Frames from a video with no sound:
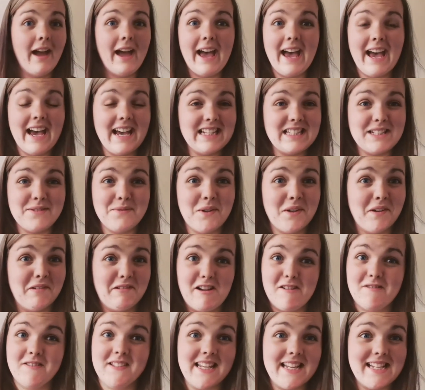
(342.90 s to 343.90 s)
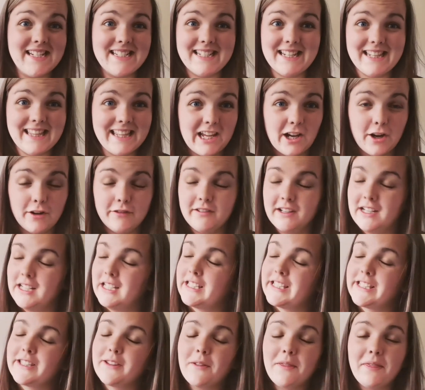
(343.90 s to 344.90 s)
I had to move upstairs to the
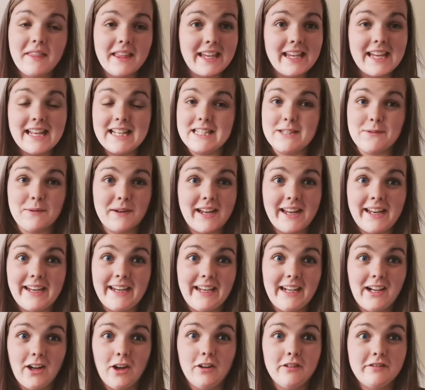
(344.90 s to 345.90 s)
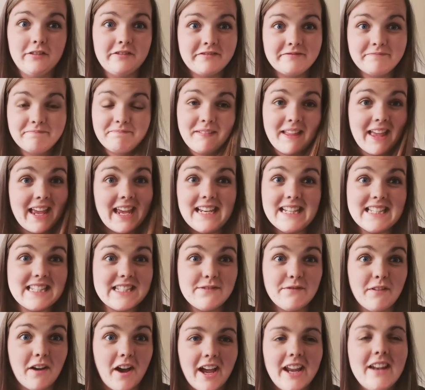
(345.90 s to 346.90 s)
office, the kids were kicking off,
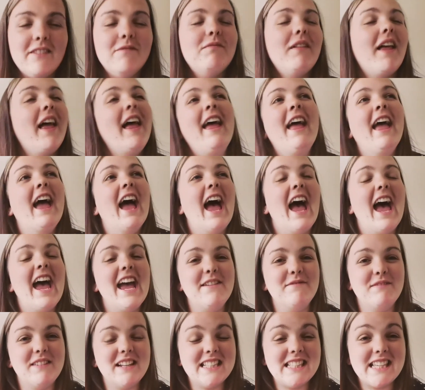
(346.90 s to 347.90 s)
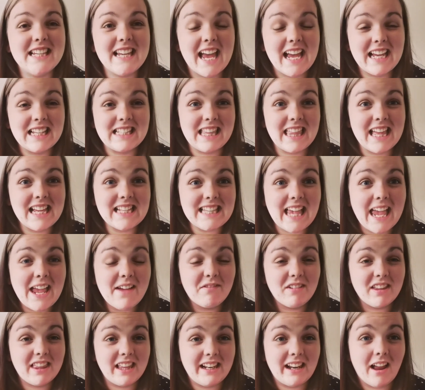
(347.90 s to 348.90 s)
it's fine. So that's
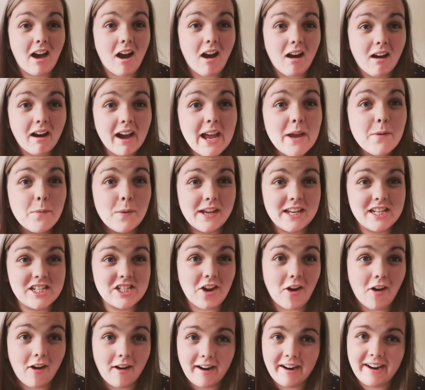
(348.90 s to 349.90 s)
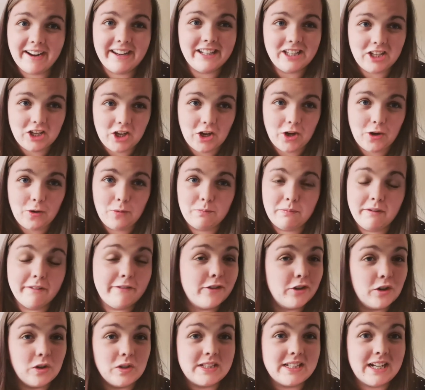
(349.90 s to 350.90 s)
everything that I wish I knew
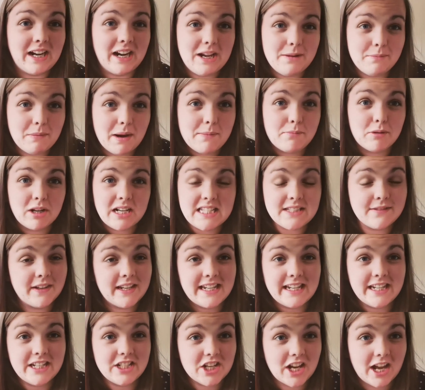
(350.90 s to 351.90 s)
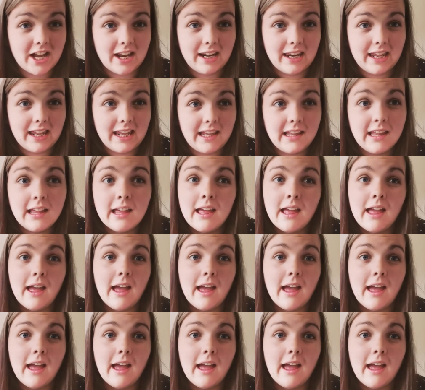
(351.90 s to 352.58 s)
before starting my breastfeeding journey.